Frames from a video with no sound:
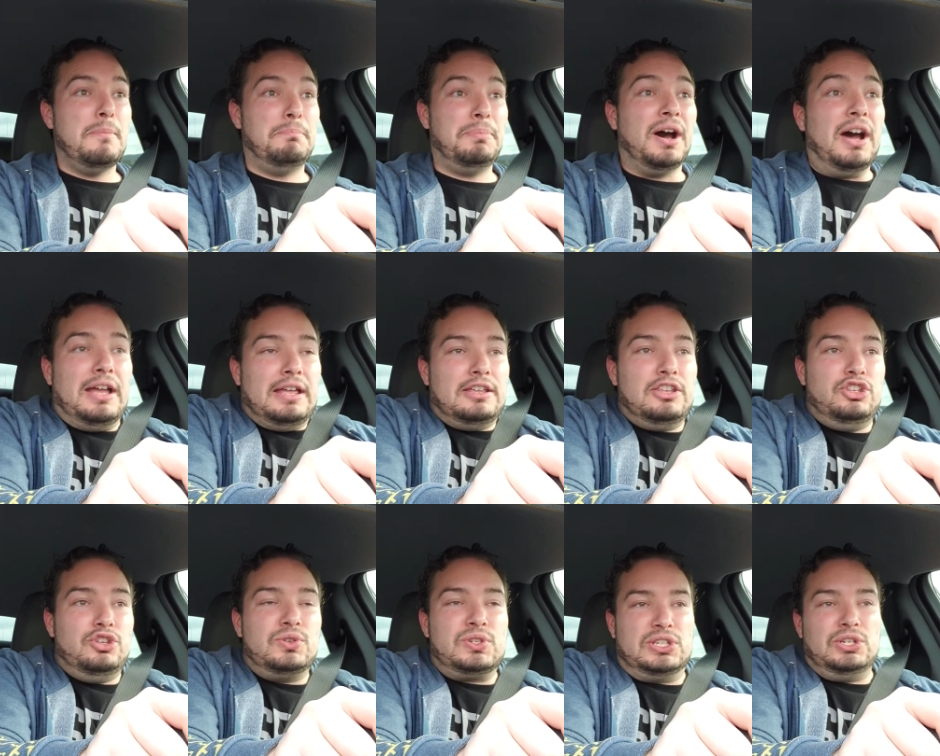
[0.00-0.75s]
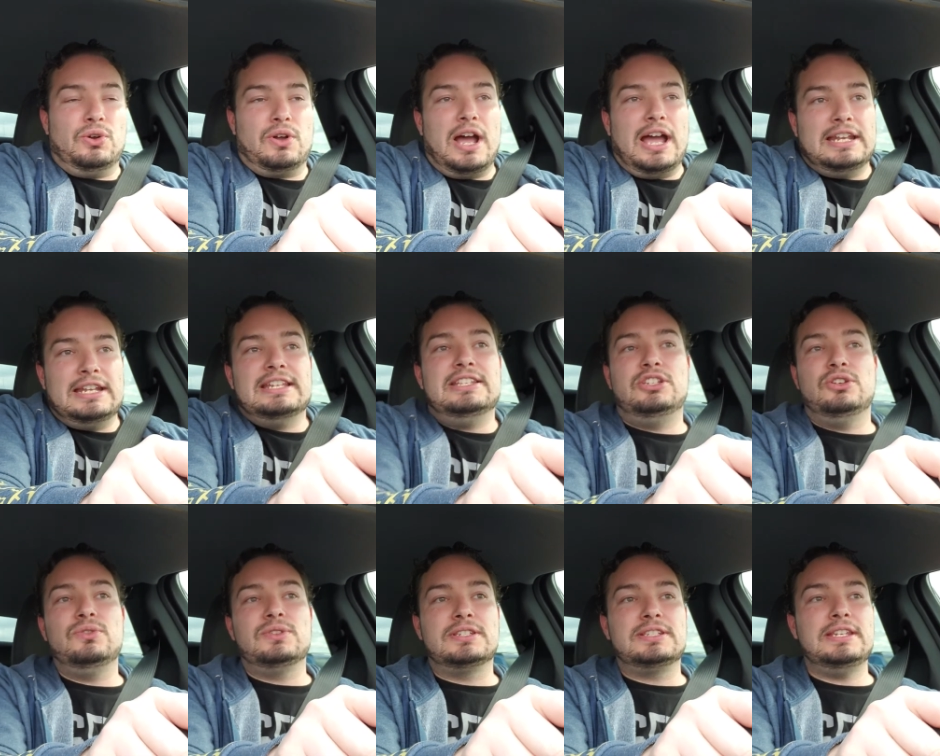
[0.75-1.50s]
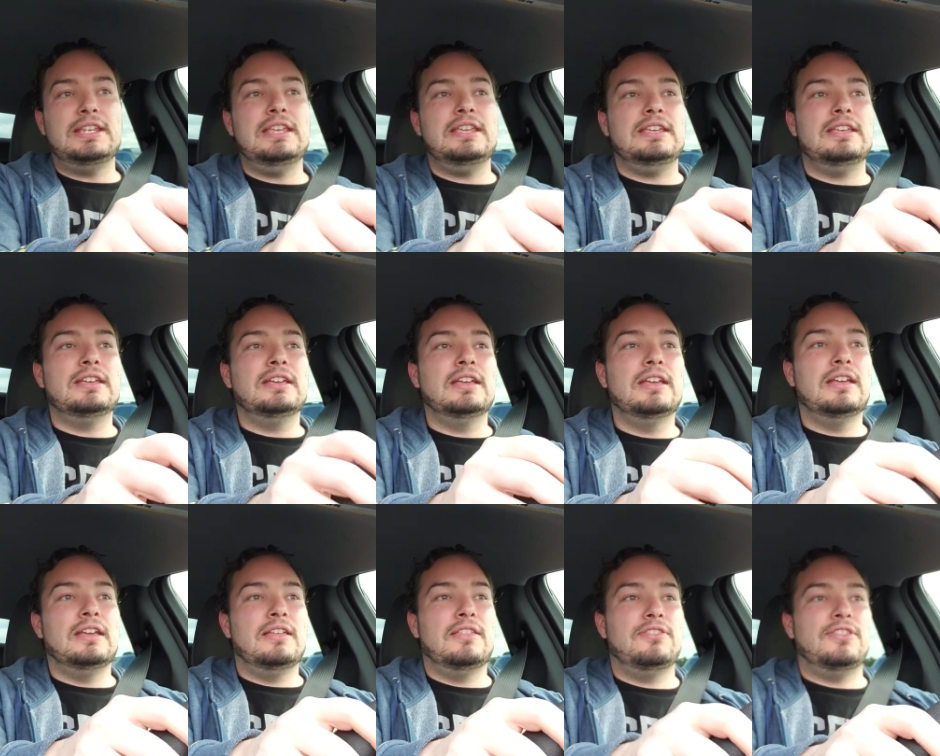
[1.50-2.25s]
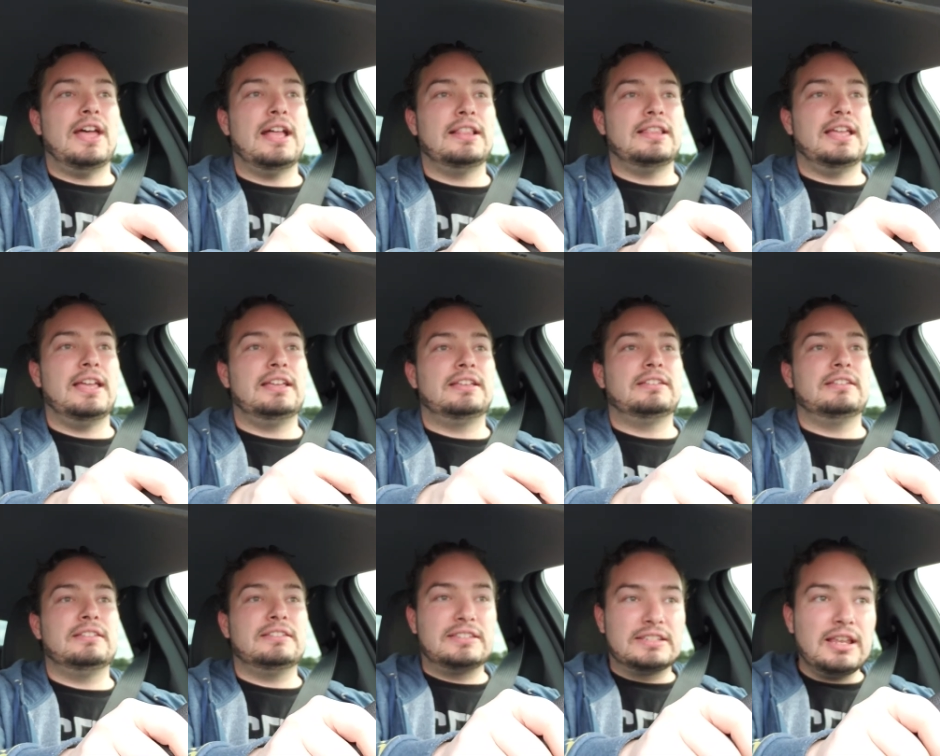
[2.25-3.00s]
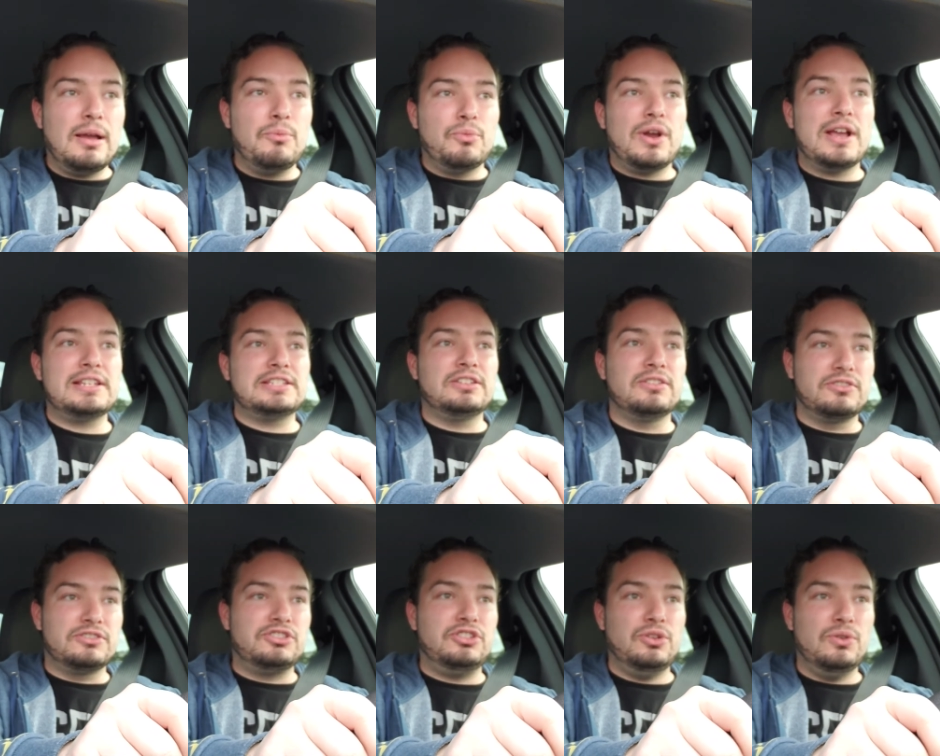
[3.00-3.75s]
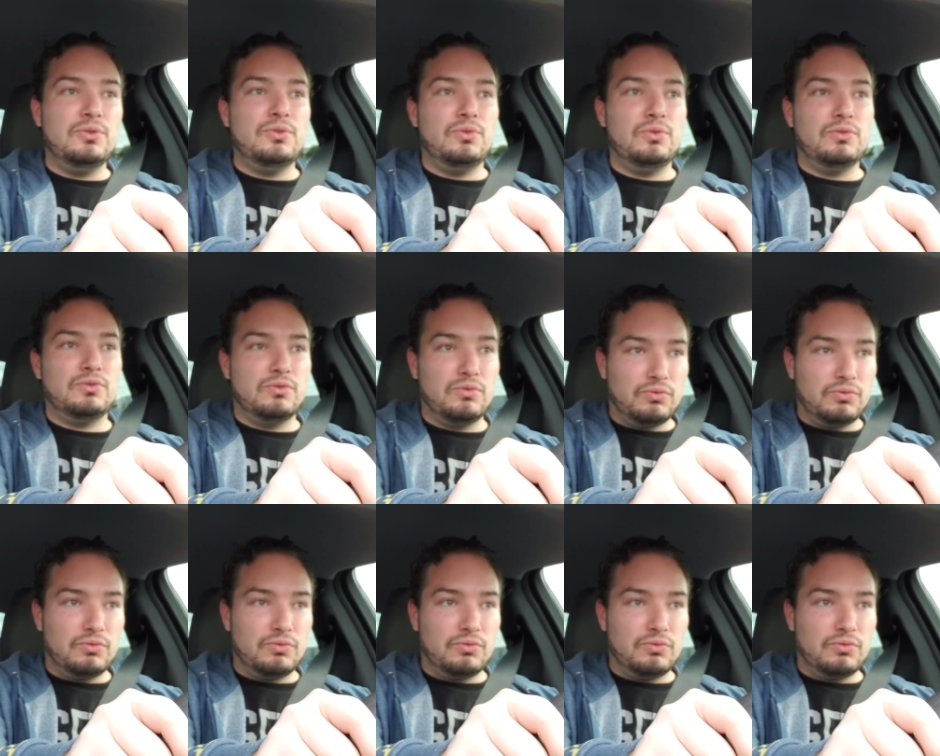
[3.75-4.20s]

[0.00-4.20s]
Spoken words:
But you still kind of do see that like some wrestlers do